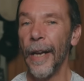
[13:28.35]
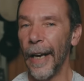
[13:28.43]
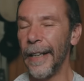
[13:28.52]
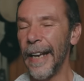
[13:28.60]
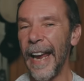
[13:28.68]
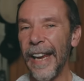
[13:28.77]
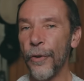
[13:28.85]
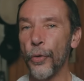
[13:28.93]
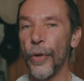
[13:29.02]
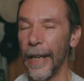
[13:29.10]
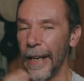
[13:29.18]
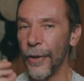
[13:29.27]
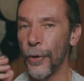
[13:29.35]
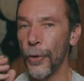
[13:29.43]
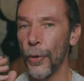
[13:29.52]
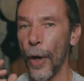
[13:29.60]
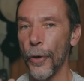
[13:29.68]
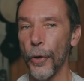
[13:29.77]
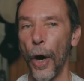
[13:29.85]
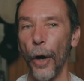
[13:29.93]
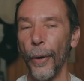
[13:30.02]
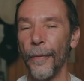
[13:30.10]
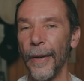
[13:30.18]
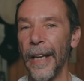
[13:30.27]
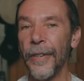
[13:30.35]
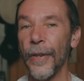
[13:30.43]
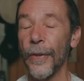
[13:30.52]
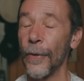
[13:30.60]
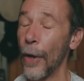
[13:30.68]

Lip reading: an entry into those RF lenses,